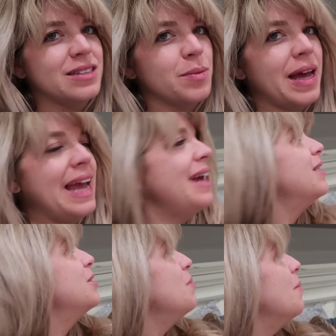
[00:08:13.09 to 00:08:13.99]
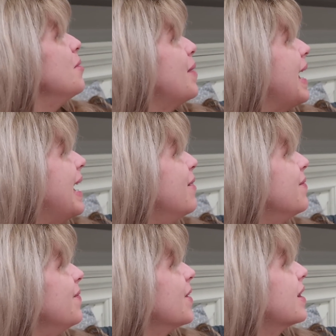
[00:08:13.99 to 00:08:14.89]
So my hand, do you remember my
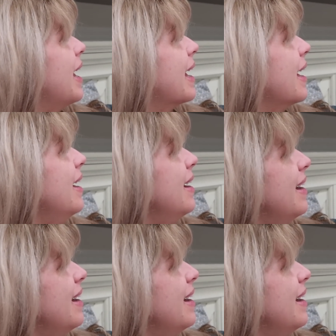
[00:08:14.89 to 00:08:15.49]
hand looked like...